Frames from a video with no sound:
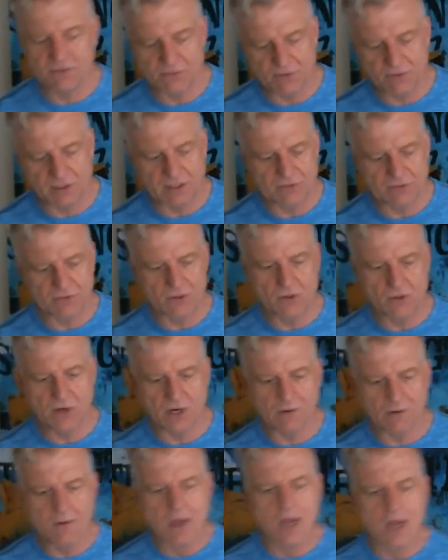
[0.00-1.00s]
get through
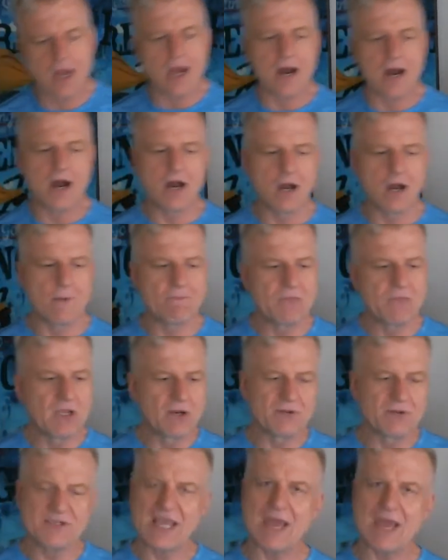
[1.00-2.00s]
here.
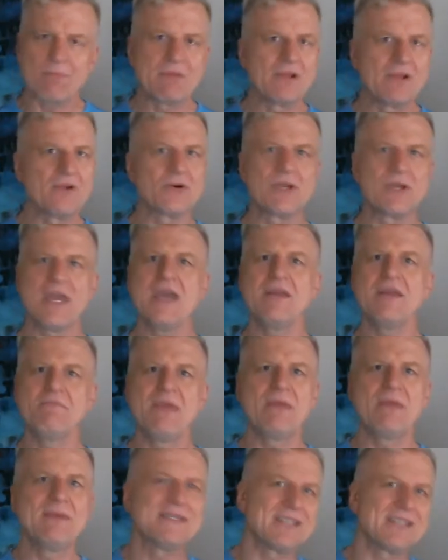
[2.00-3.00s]
This happy little kid,
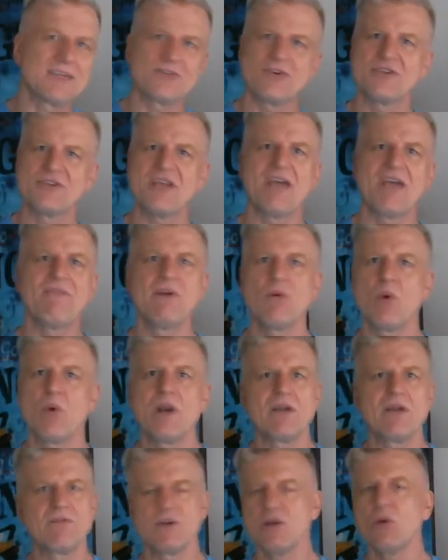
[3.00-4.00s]
maybe 6 or 7 or
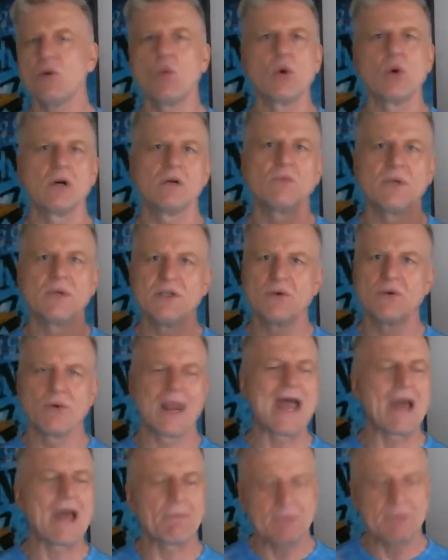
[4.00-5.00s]
whatever you were when you were
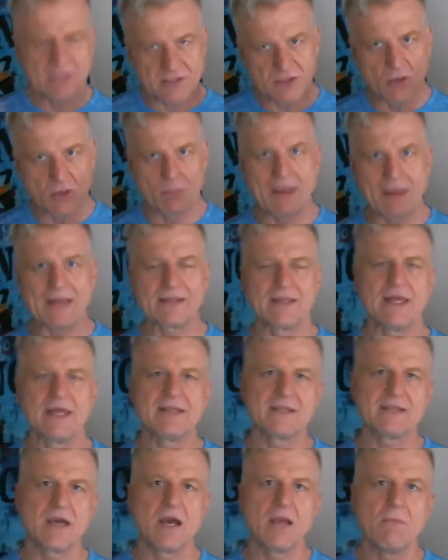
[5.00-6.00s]
happy. Just go back to that
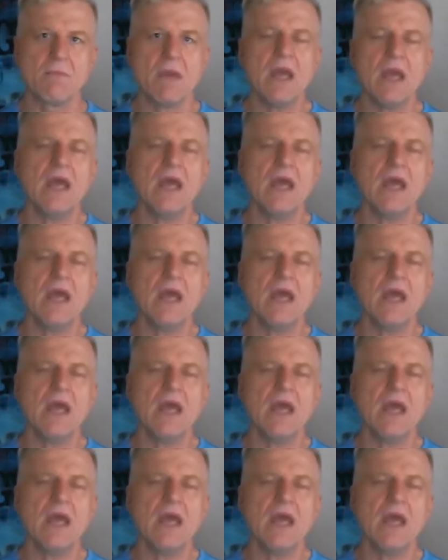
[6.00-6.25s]
time.